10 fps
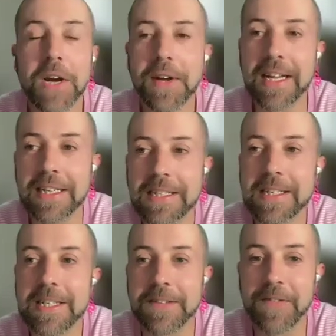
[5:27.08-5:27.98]
we're going
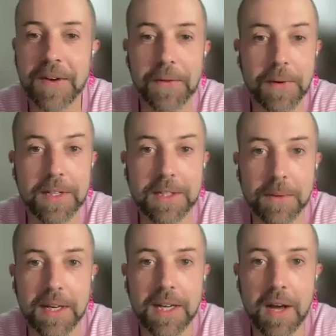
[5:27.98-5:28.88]
into the final three this
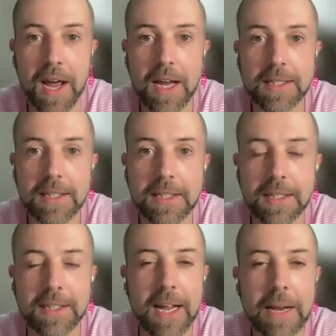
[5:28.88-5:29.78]
week. It's
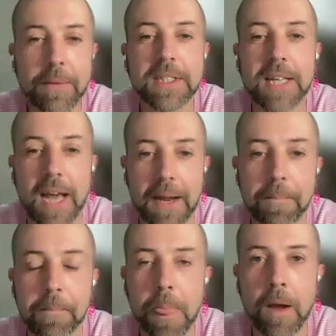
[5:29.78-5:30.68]
anyone's
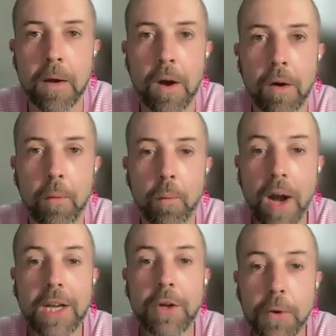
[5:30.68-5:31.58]
game.
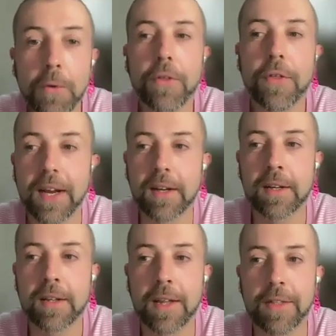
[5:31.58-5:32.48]
What do you think
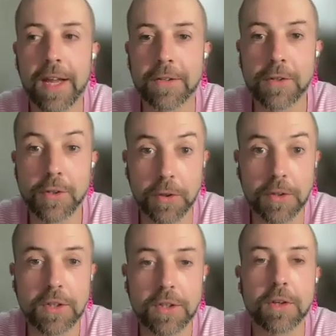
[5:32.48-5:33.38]
that they
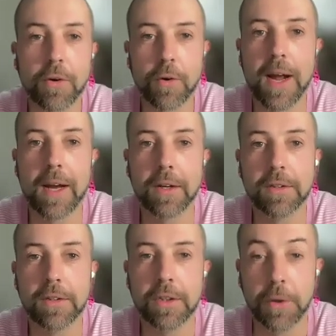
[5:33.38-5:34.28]
should
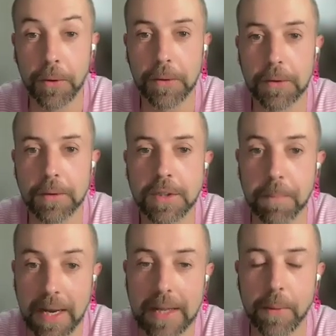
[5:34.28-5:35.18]
crown you to
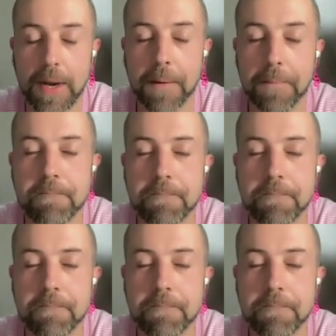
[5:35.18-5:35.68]
be the winner?